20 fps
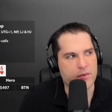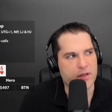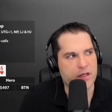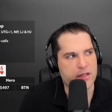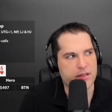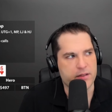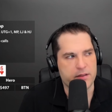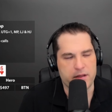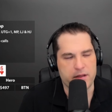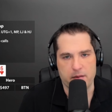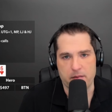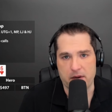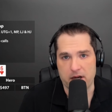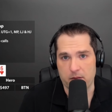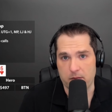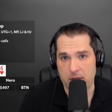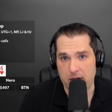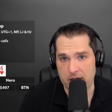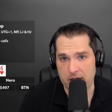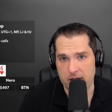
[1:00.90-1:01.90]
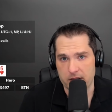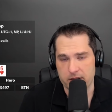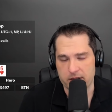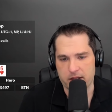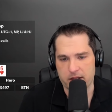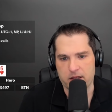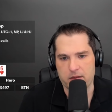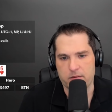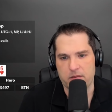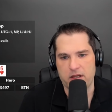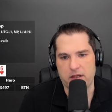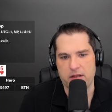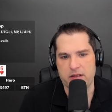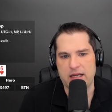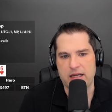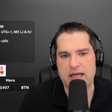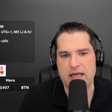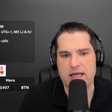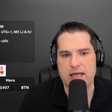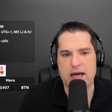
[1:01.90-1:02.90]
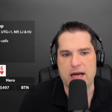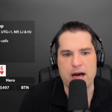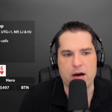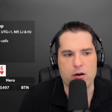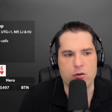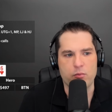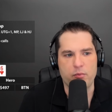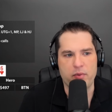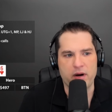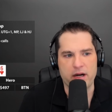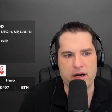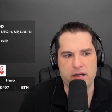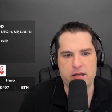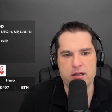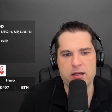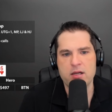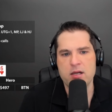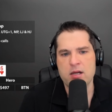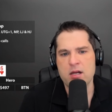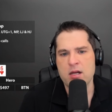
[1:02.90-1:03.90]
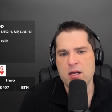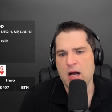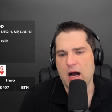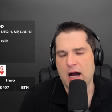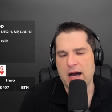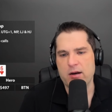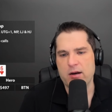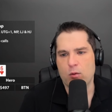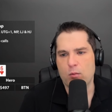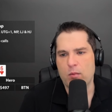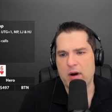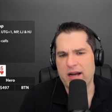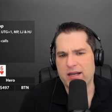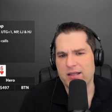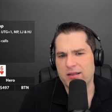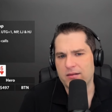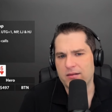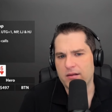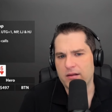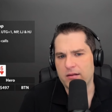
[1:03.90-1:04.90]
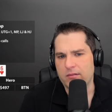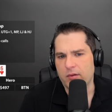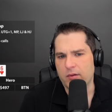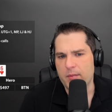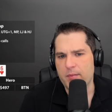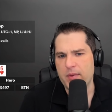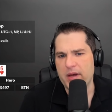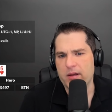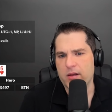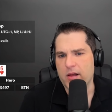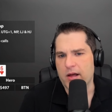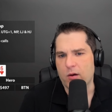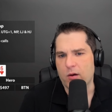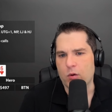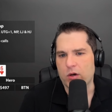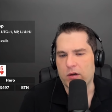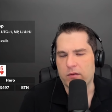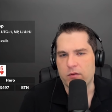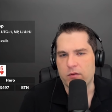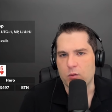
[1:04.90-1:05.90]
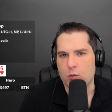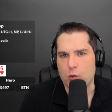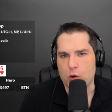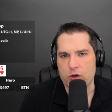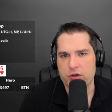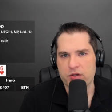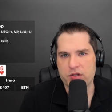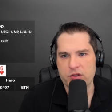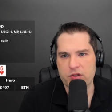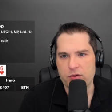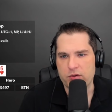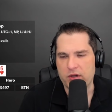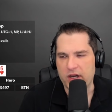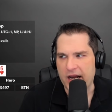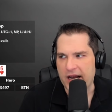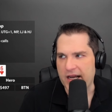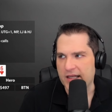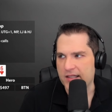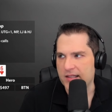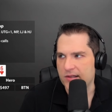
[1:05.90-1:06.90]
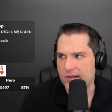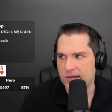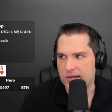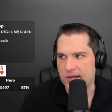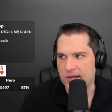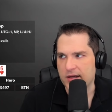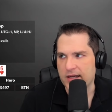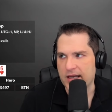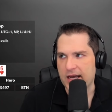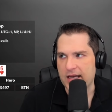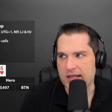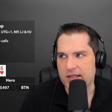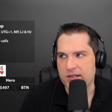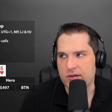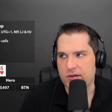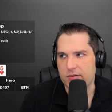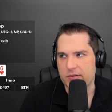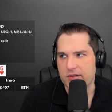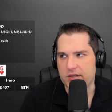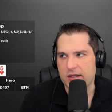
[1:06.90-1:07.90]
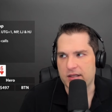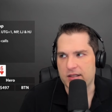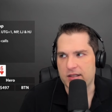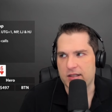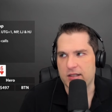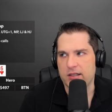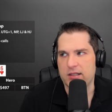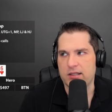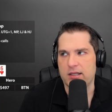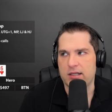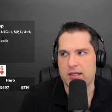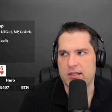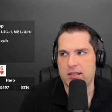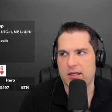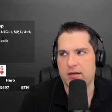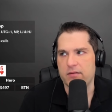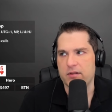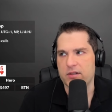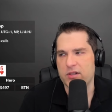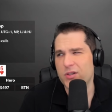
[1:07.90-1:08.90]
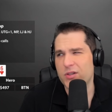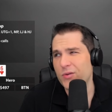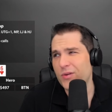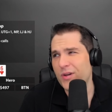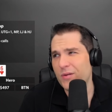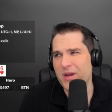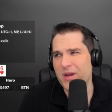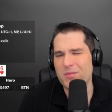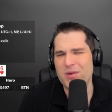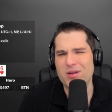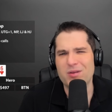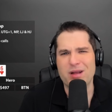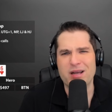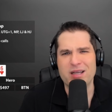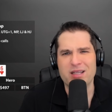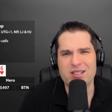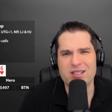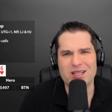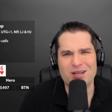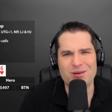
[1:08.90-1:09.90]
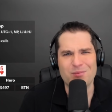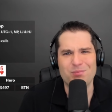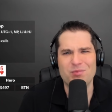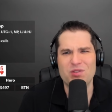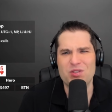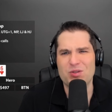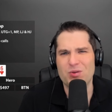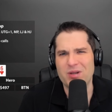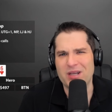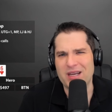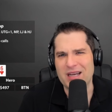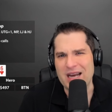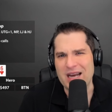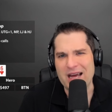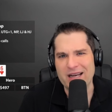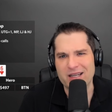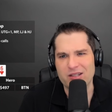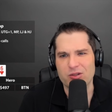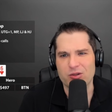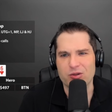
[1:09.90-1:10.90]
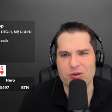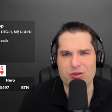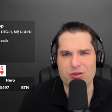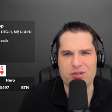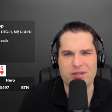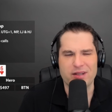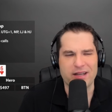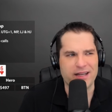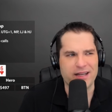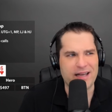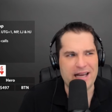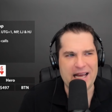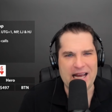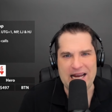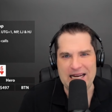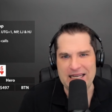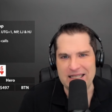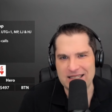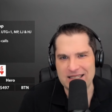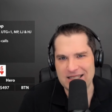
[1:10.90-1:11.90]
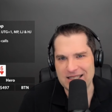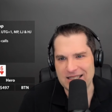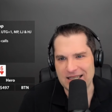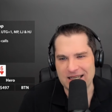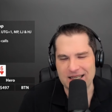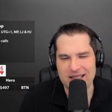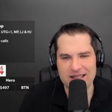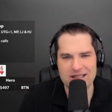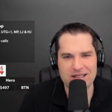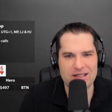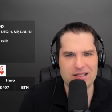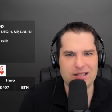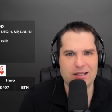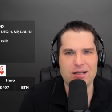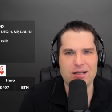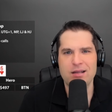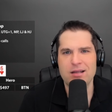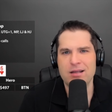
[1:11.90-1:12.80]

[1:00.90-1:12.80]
because of the amount of money that's going to be taken out. But I don't mind limping like one of the worst suited aces, like ace, deuce, ace, 6, ace, 7 suited, maybe like some suited connectors, like 8, 6,